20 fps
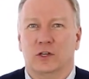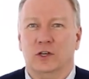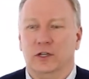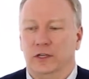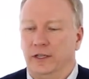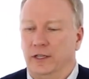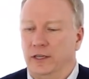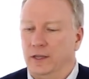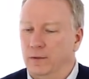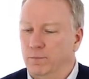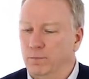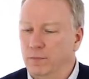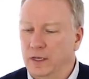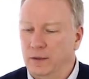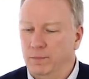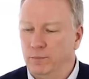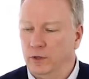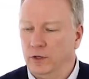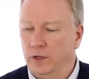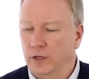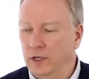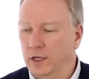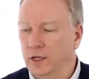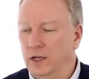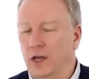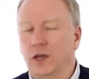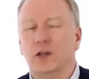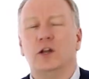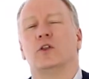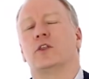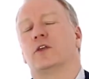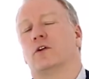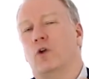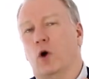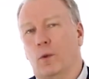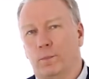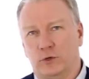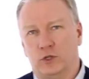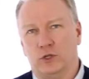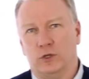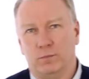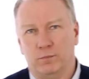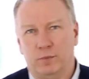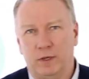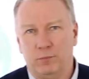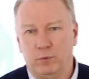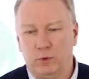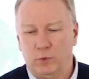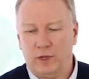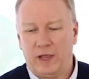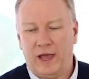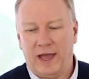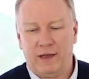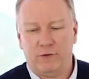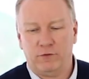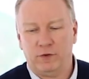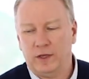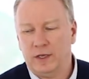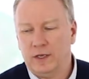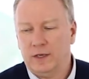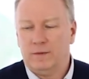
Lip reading: colour that another option people will have